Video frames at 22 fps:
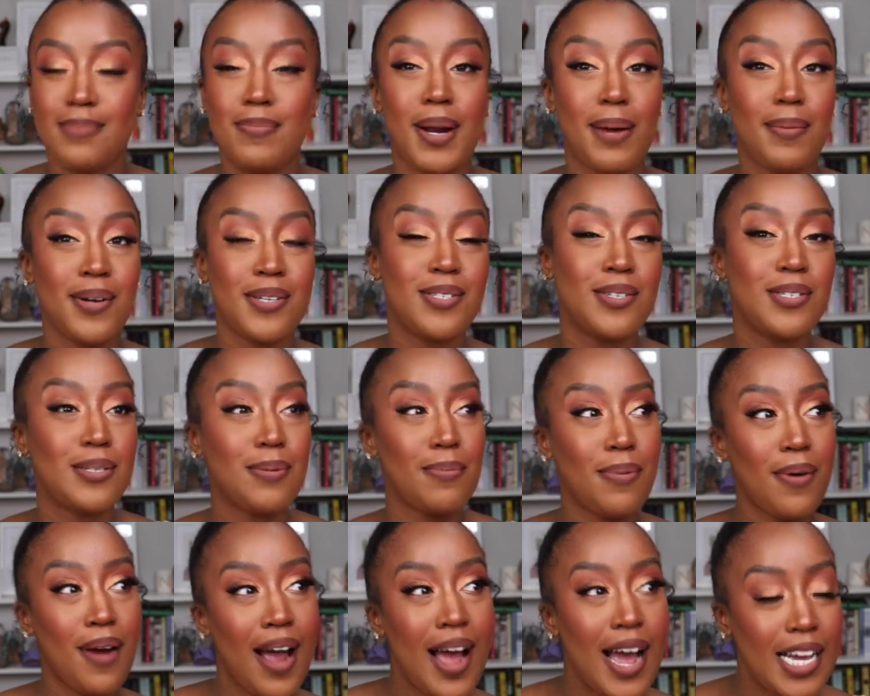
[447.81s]
but I'm also
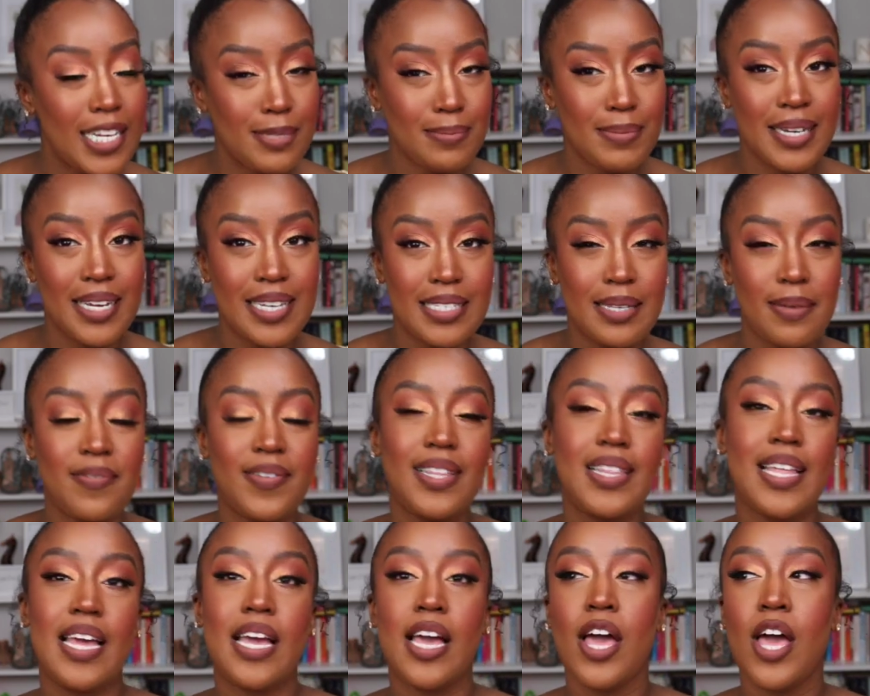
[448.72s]
surprised because I
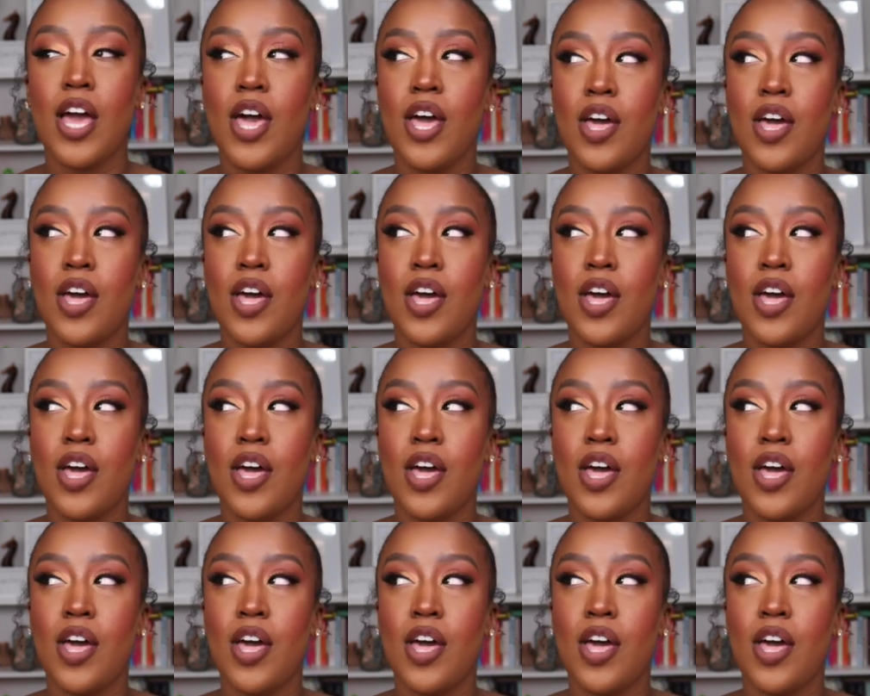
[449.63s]
feel like